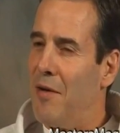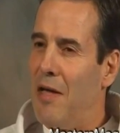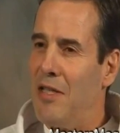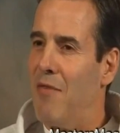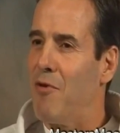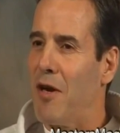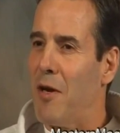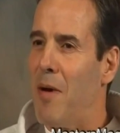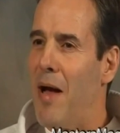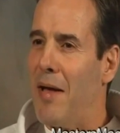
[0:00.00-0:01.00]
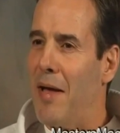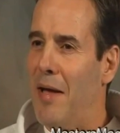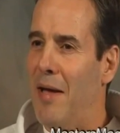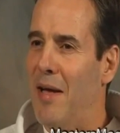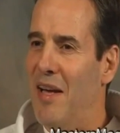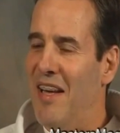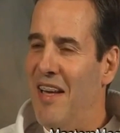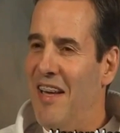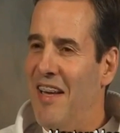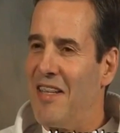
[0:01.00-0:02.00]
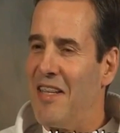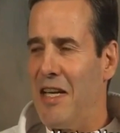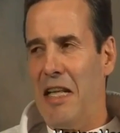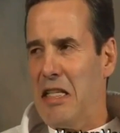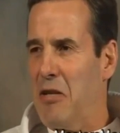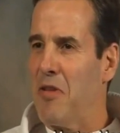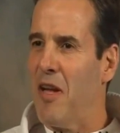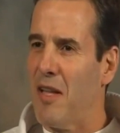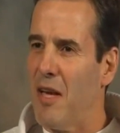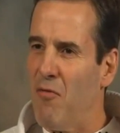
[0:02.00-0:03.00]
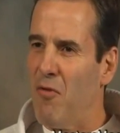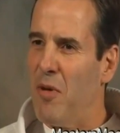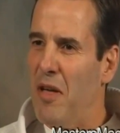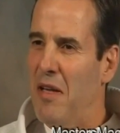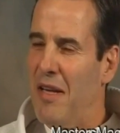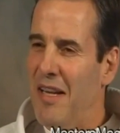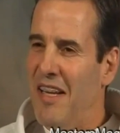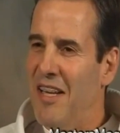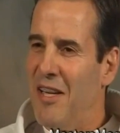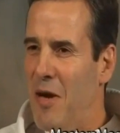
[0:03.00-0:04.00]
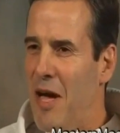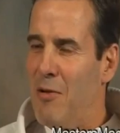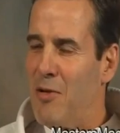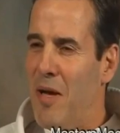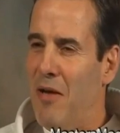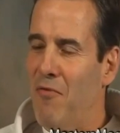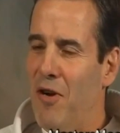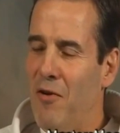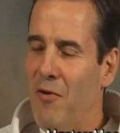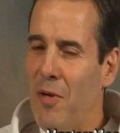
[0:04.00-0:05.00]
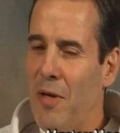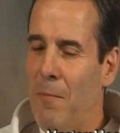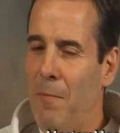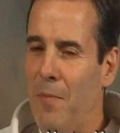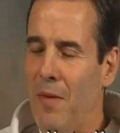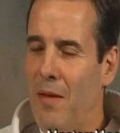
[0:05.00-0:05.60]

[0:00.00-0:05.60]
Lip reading: He's never going to come back here. And it's like, he doesn't look that tough for me. Hélio was making fun of me.